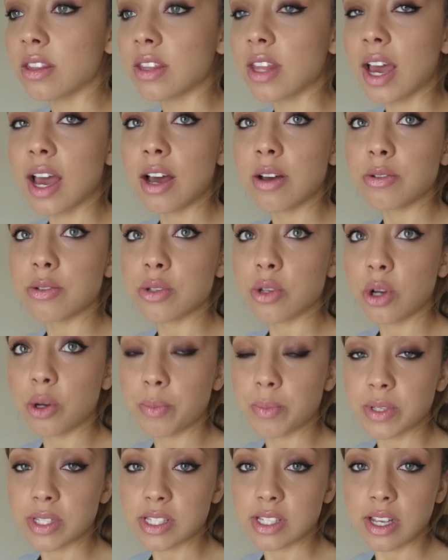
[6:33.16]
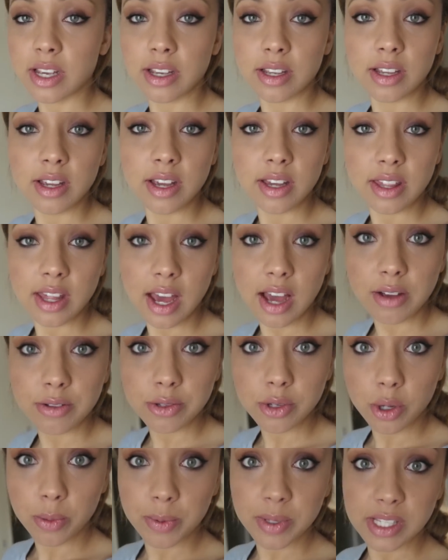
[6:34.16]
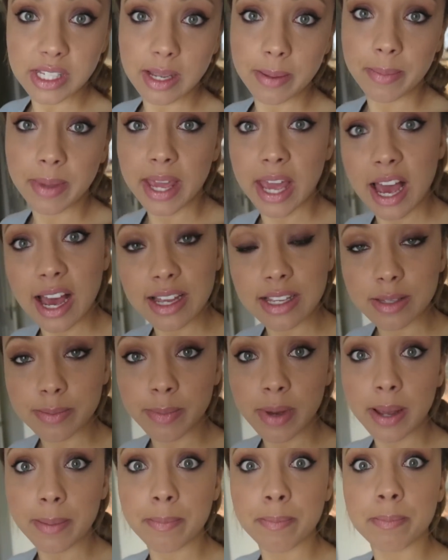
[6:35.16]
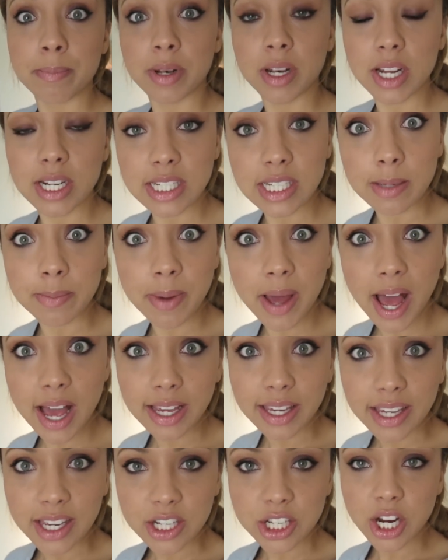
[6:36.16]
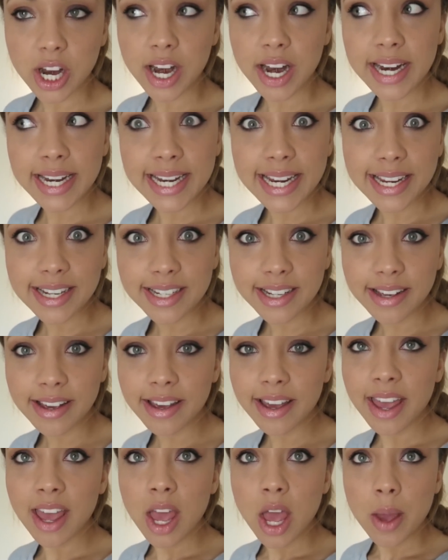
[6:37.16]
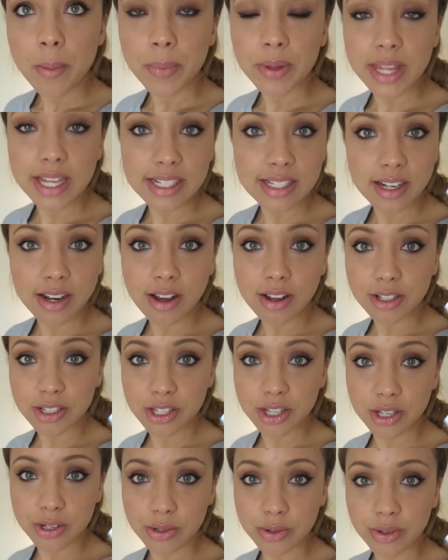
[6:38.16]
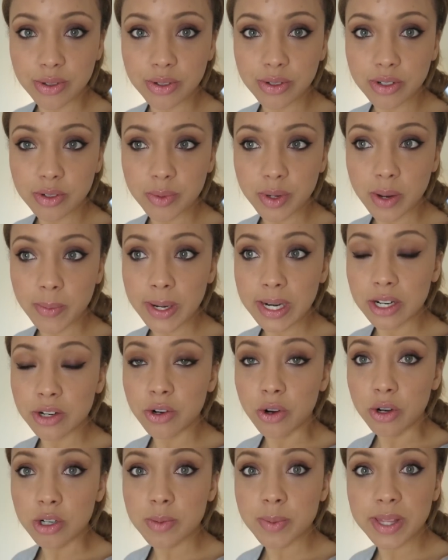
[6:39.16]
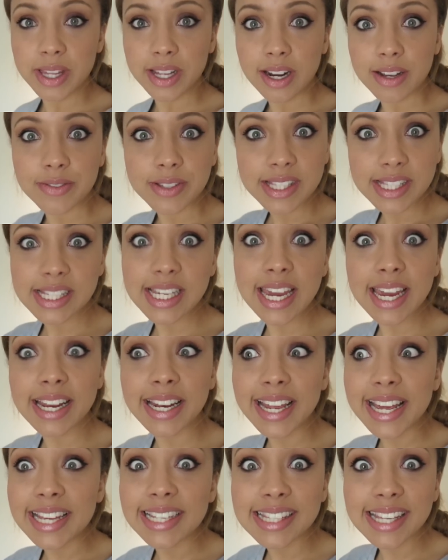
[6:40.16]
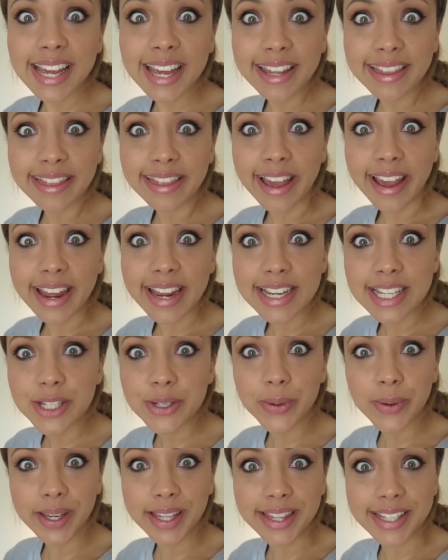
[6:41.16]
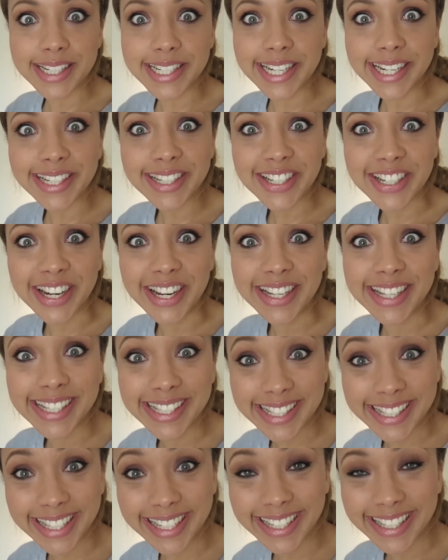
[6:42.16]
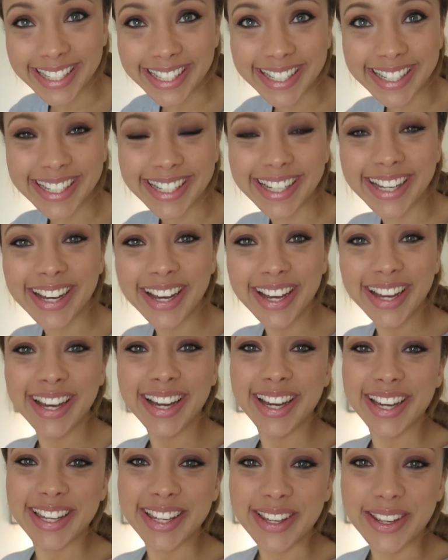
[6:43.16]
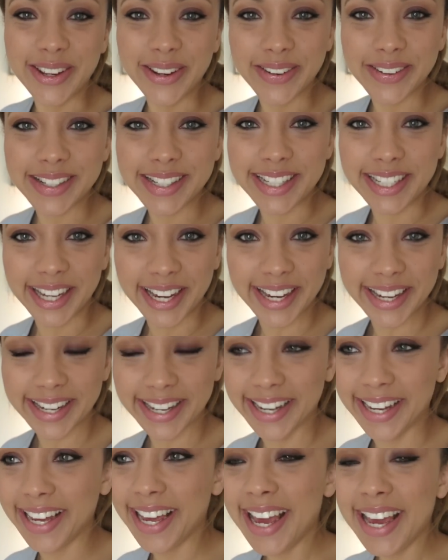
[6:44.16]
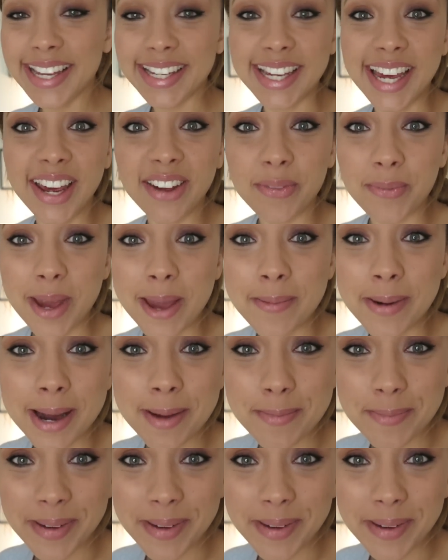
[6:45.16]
The house opposite me has my bloody package and I need it, but they didn't answer the door when I went and knocked. But then I've seen he's in there, he's doing the dishes. You dick, give me my